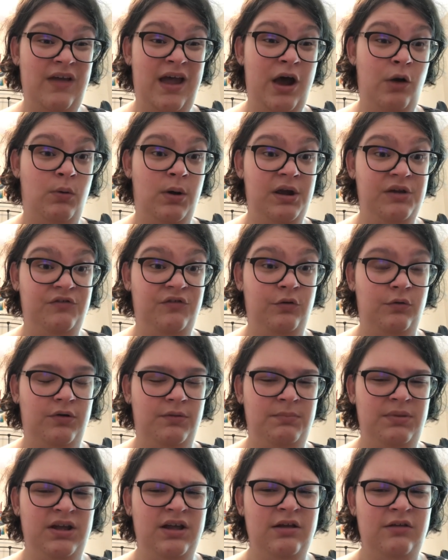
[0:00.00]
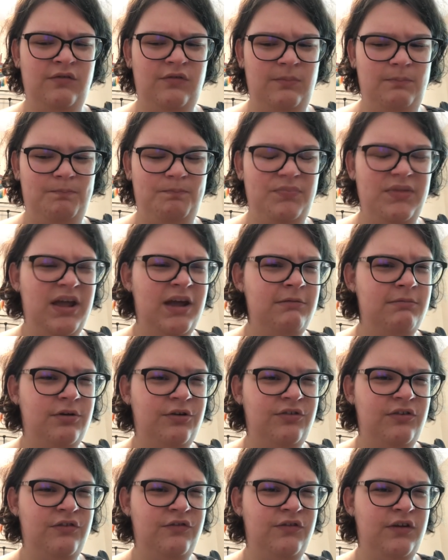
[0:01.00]
how I do it, because ever
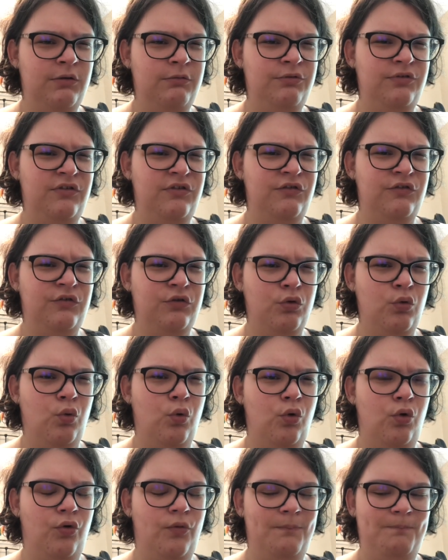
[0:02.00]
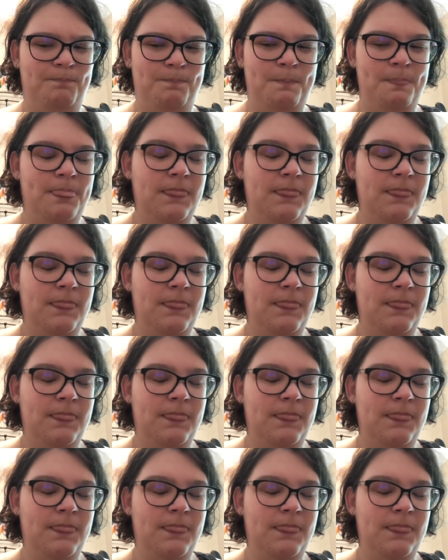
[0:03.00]
since I was in school,